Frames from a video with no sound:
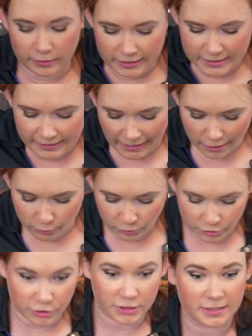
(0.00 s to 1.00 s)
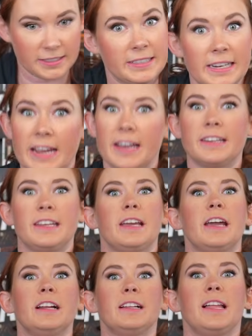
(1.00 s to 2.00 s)
let's say we're standing
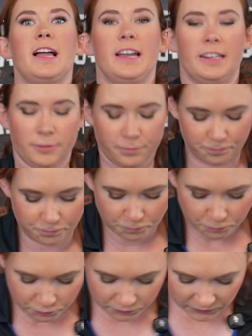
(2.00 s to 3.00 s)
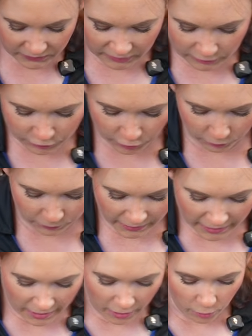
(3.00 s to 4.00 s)
in a line. So
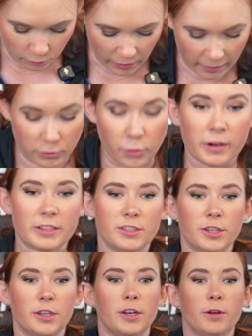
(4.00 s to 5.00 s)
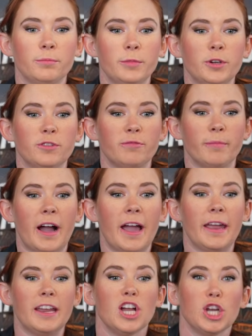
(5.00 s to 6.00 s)
I'm going to move
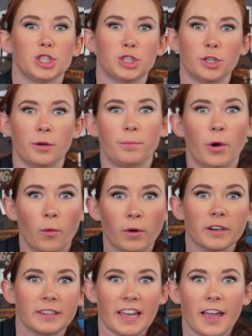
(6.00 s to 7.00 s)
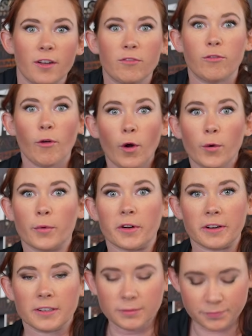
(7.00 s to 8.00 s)
my support leg
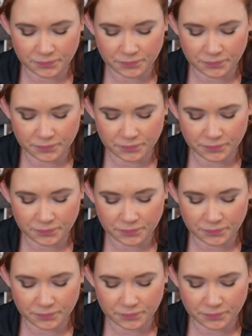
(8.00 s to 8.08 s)
forward,